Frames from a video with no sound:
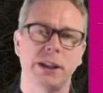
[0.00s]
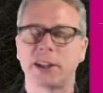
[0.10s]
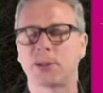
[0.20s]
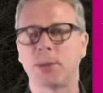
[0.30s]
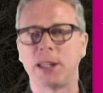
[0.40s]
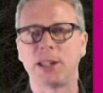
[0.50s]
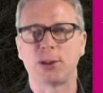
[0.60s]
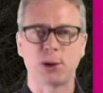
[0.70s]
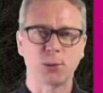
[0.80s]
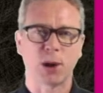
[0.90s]

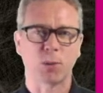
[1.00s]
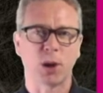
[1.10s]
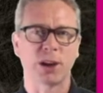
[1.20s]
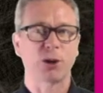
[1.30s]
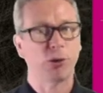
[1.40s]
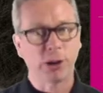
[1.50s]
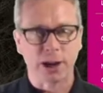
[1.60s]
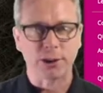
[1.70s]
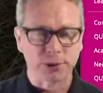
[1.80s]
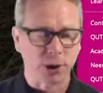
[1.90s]
dxb211
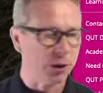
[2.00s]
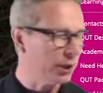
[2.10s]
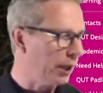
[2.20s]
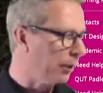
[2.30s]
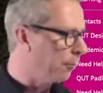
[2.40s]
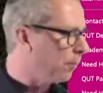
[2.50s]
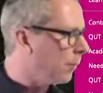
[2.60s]
creative coding.